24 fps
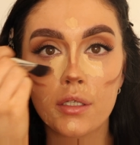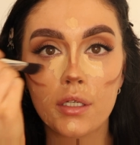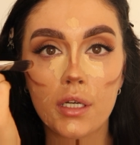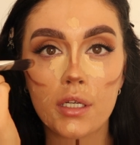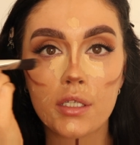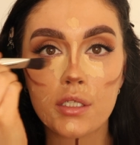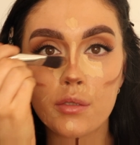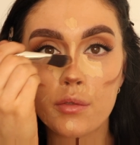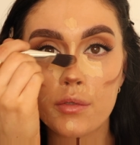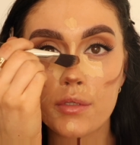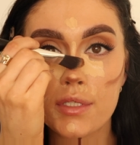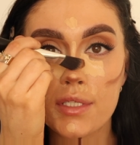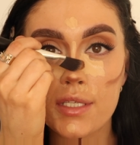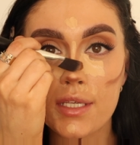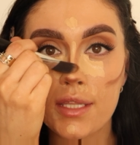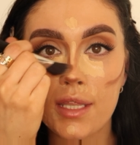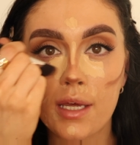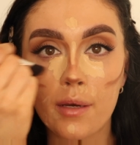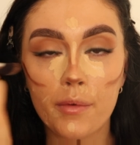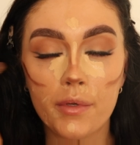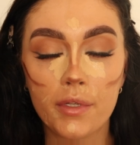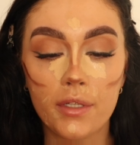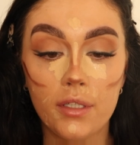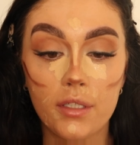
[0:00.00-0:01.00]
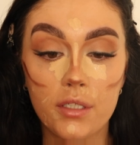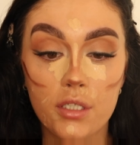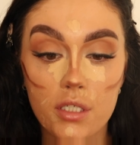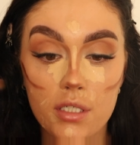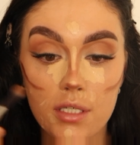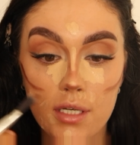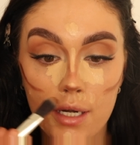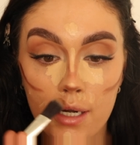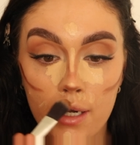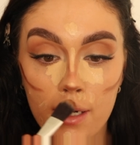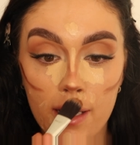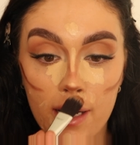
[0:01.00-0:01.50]
As you'll see, that will
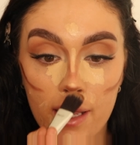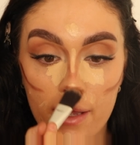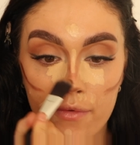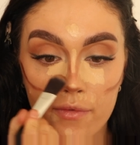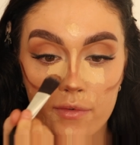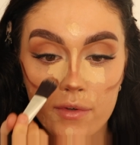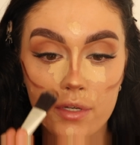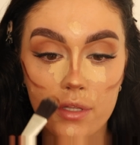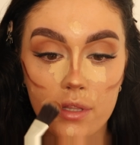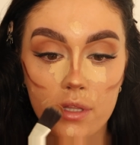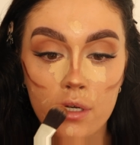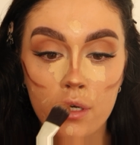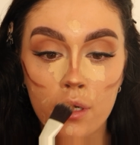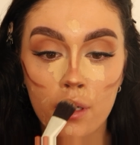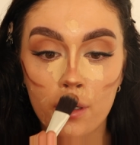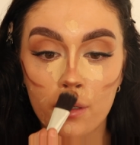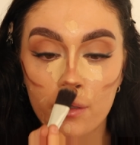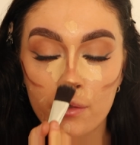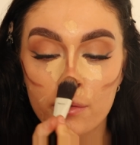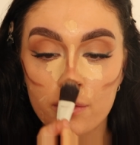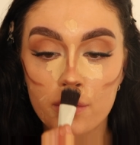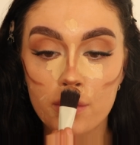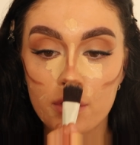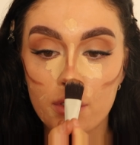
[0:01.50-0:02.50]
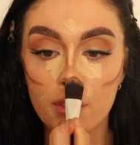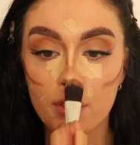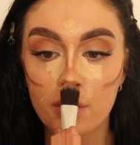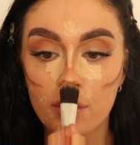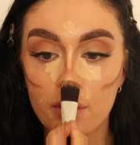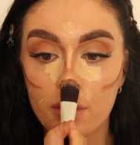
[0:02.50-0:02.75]
just lift the nose.